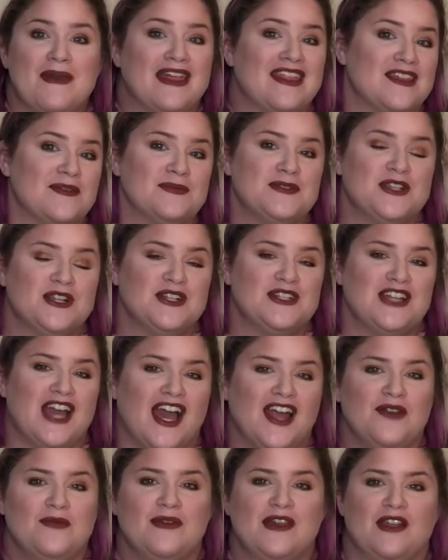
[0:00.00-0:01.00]
my lips are
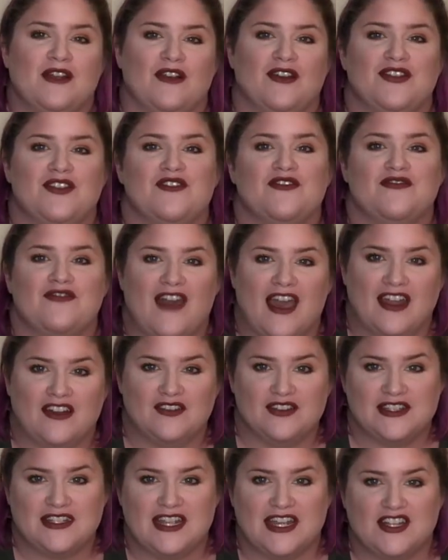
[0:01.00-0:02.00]
done, we are on the
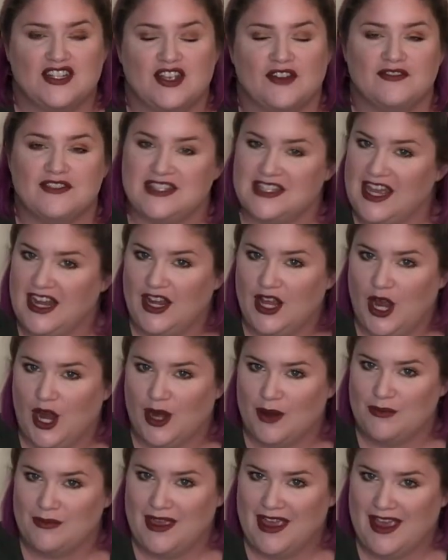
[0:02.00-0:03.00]
final stage of setting
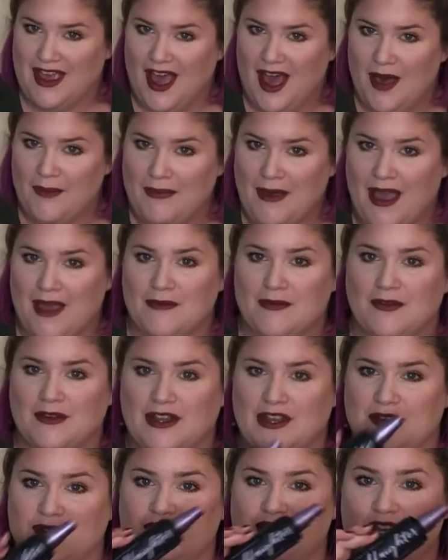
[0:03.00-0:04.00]
our makeup. I'm
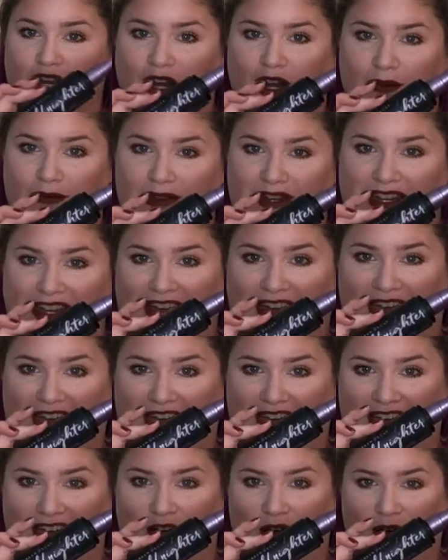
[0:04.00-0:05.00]
going to use the Urban
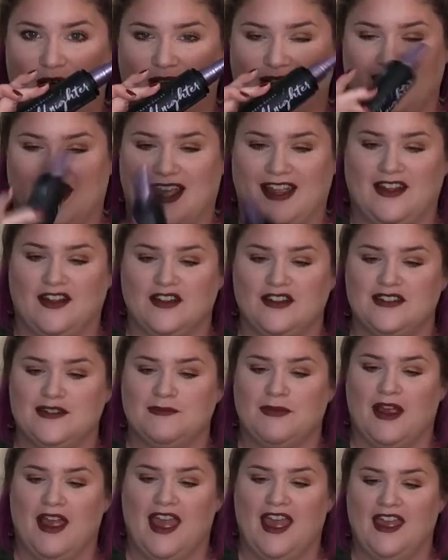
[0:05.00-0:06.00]
Decay All Nighter
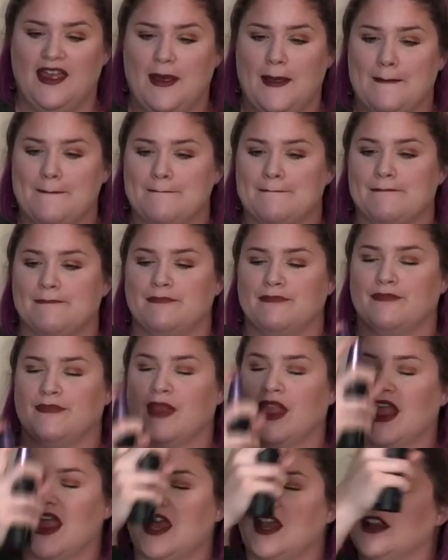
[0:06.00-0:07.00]
Spray.
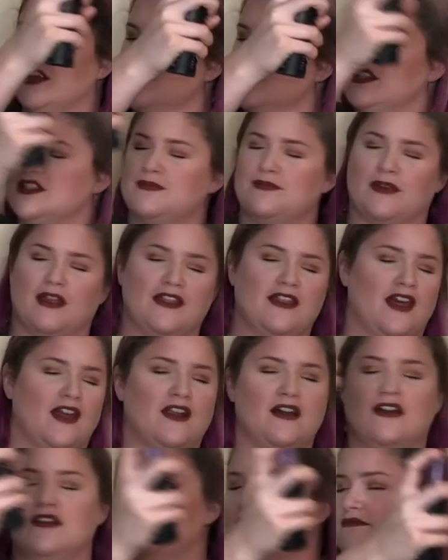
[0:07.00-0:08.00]
And I just spray that
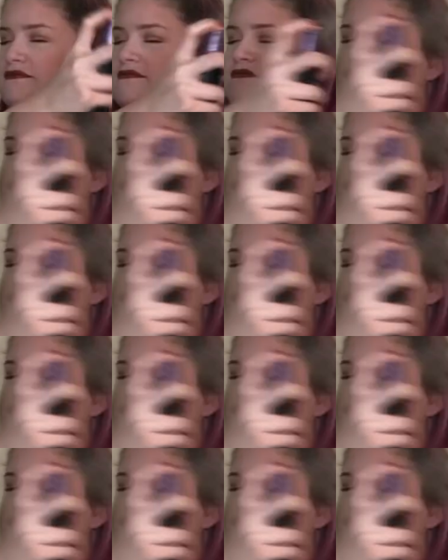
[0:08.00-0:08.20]
on.